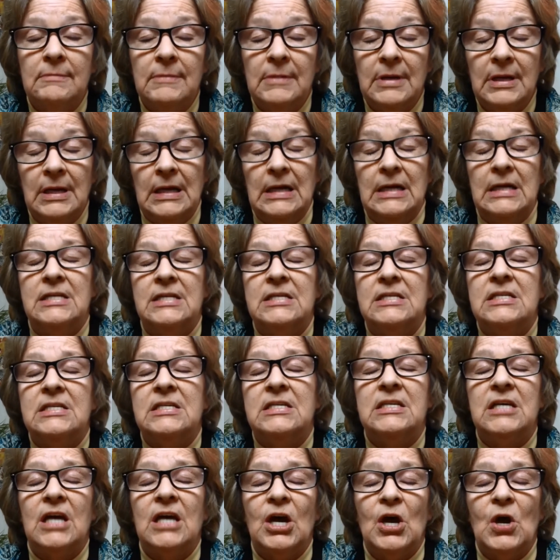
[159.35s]
It is
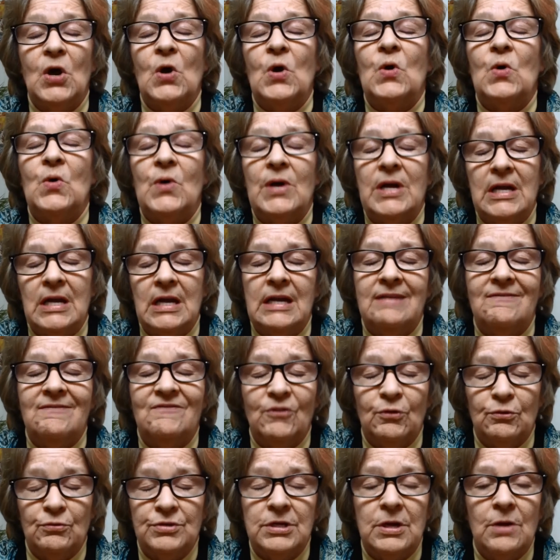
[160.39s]
so
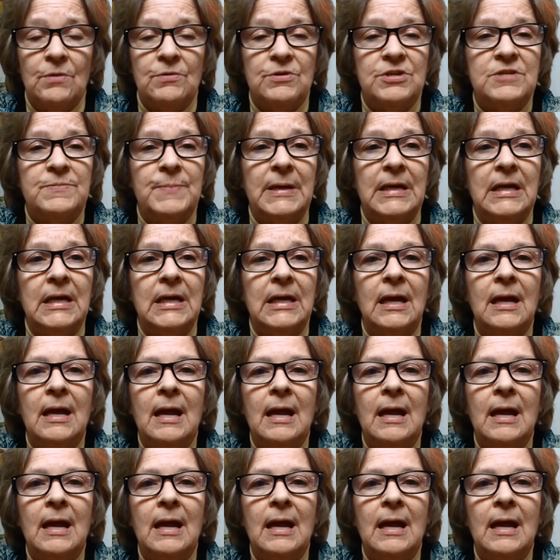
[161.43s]
healingful, so to speak.